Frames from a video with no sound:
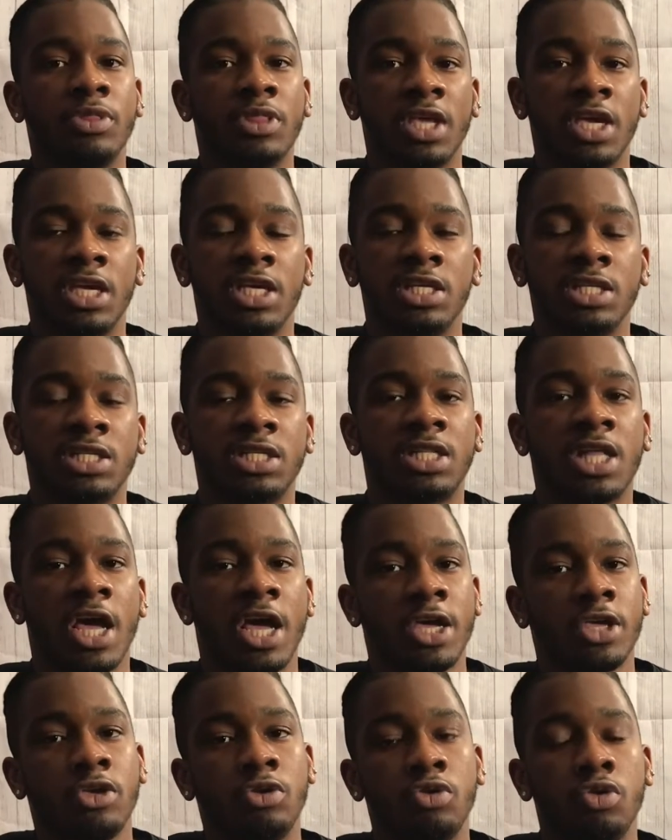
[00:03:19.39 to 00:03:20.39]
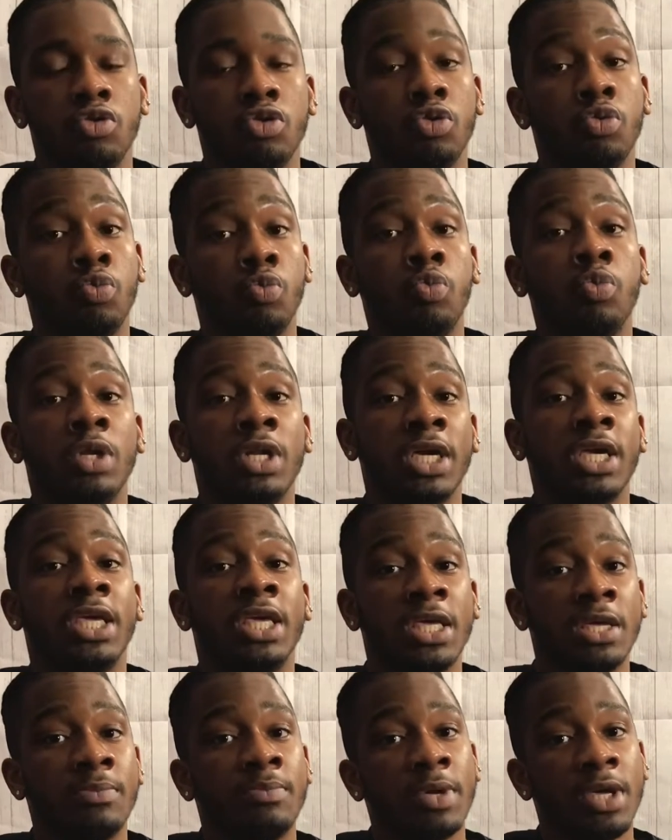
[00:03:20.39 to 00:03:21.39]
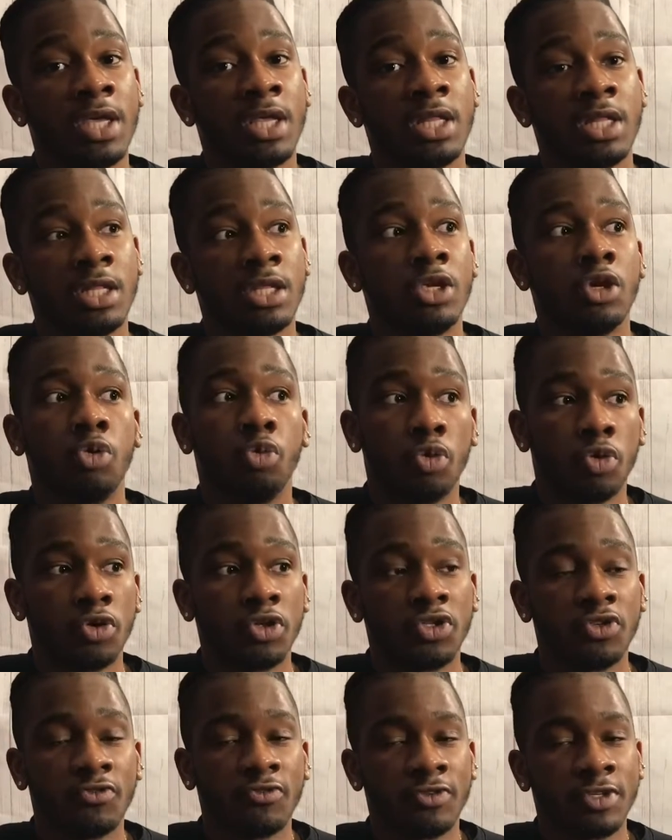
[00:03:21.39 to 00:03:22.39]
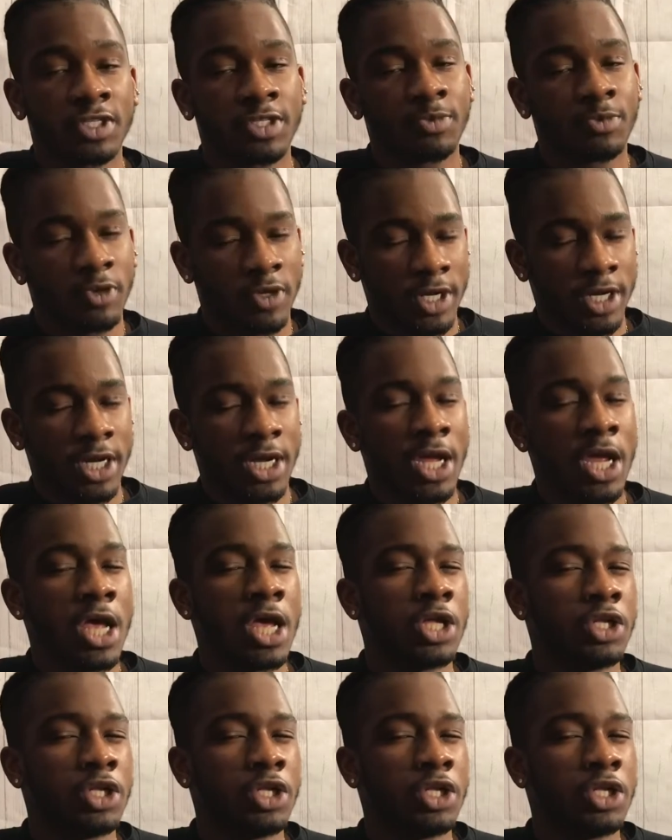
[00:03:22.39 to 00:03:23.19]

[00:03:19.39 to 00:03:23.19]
things that, you know, you want to keep in your wardrobe for spring.